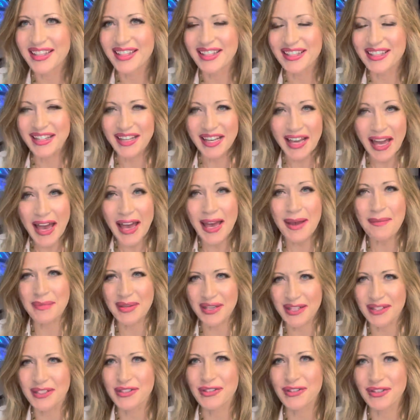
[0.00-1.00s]

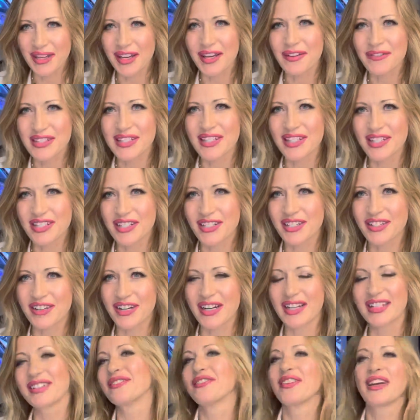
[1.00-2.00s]
happy to have such
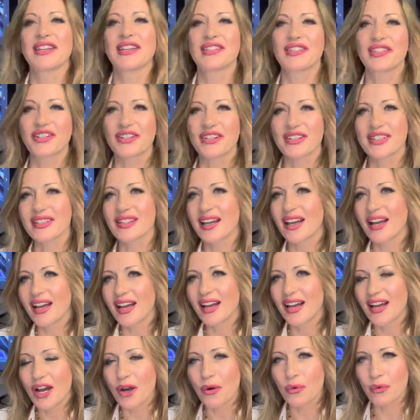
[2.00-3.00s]
great investors
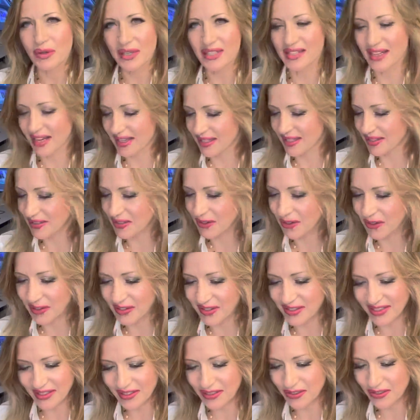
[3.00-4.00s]
with us on
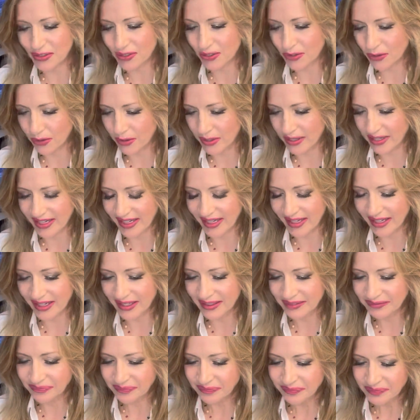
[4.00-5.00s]
this journey.
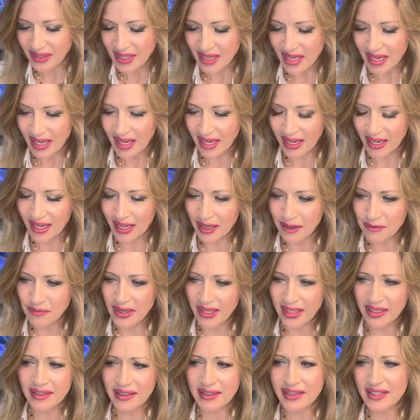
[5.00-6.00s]

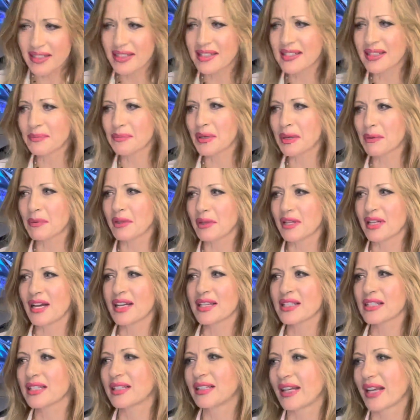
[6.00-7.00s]
And some people
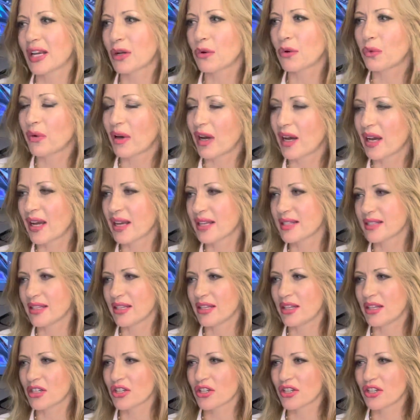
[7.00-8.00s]
ask like why
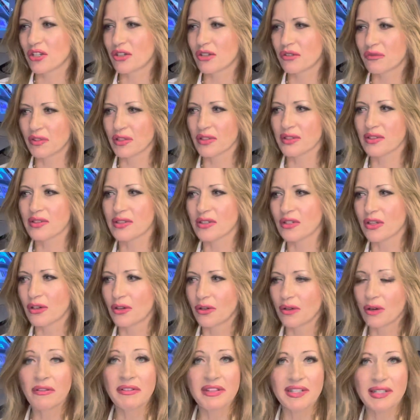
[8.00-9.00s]
the issue was
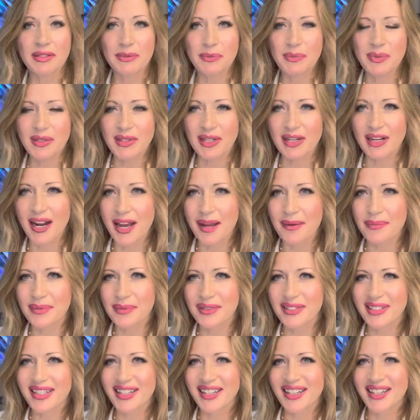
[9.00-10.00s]
so
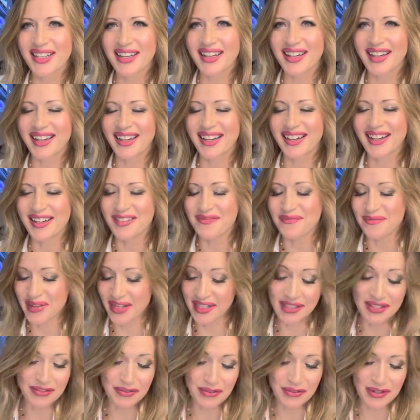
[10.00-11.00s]
oversubscribed,
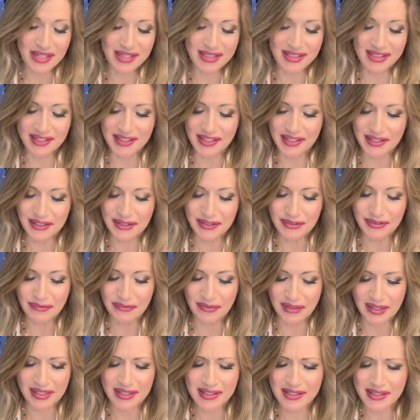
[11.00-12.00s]
and the reason is
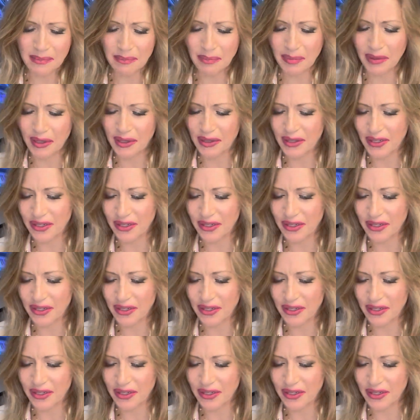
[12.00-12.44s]
very simple.